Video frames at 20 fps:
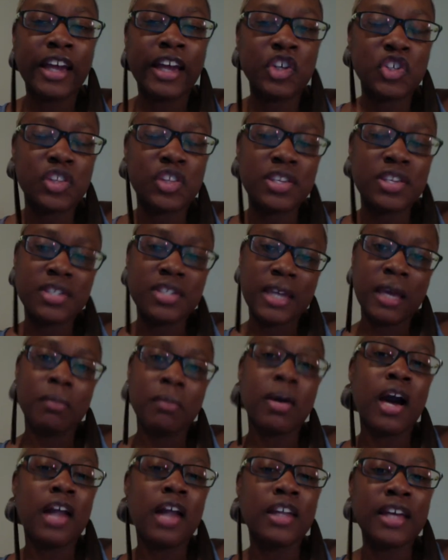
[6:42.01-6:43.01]
actually the same
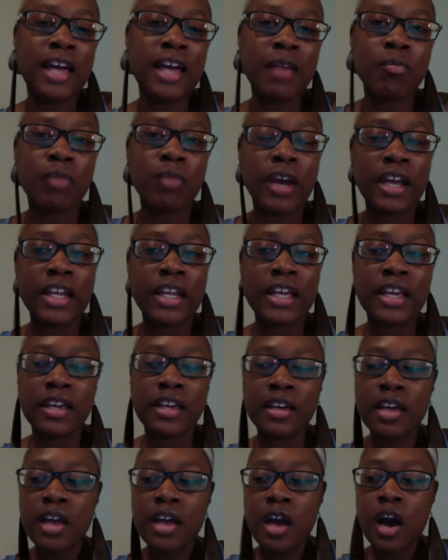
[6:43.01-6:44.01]
colleague I'm
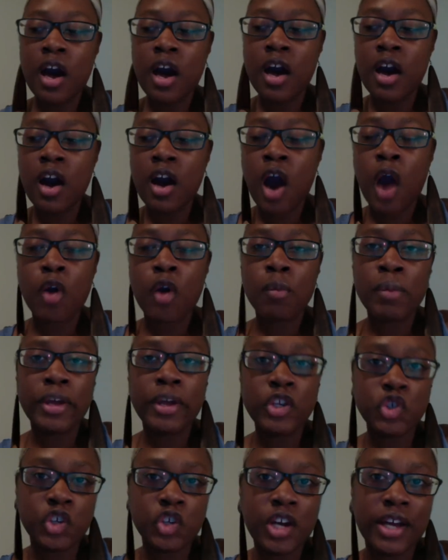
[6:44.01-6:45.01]
writing our
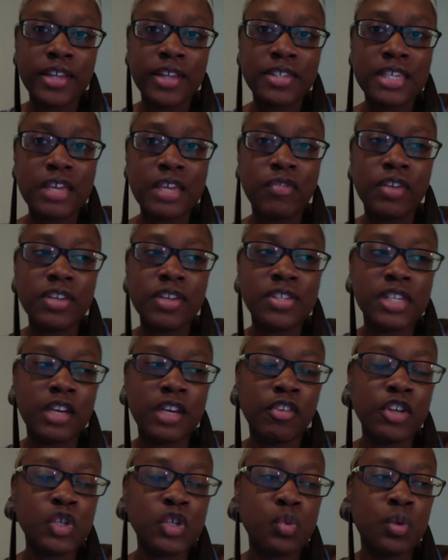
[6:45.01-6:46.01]
Pentagon TV
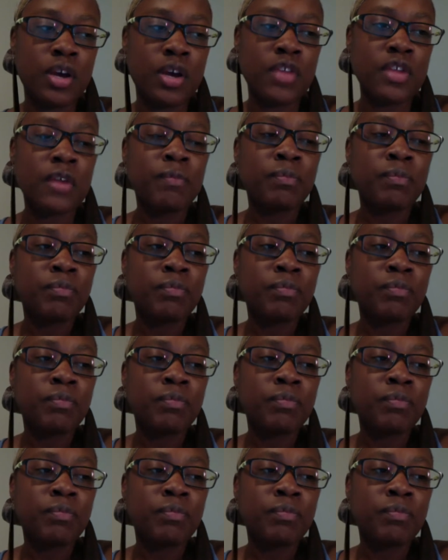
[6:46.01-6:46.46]
series with.